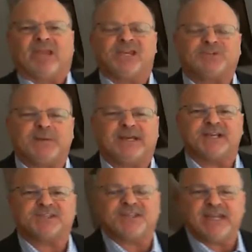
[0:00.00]
is
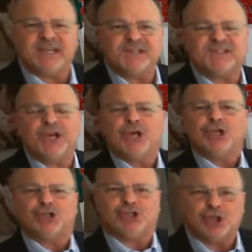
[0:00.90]
because these
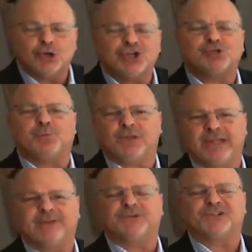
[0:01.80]
Jewish
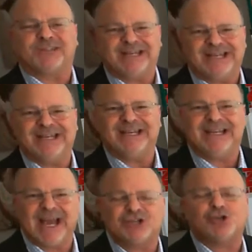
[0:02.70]
believers in
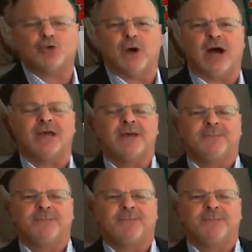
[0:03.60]
Yeshua,